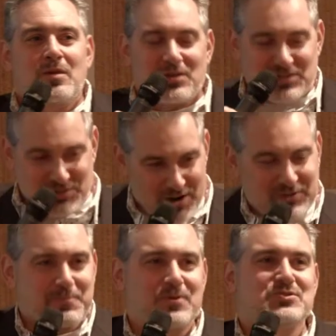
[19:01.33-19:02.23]
start
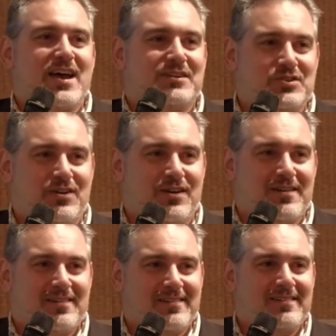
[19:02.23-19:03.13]
the
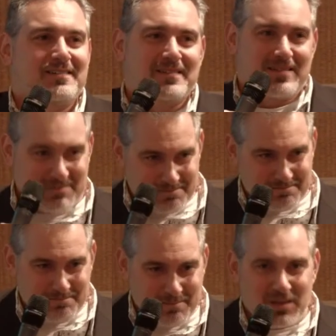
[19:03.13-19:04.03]
projector,
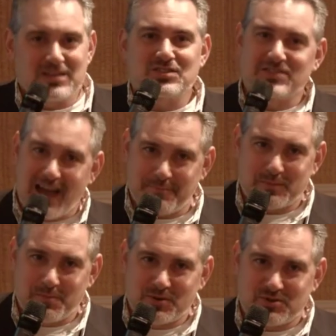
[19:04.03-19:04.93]
stop
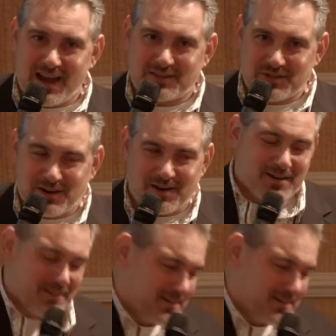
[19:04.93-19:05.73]
the projector,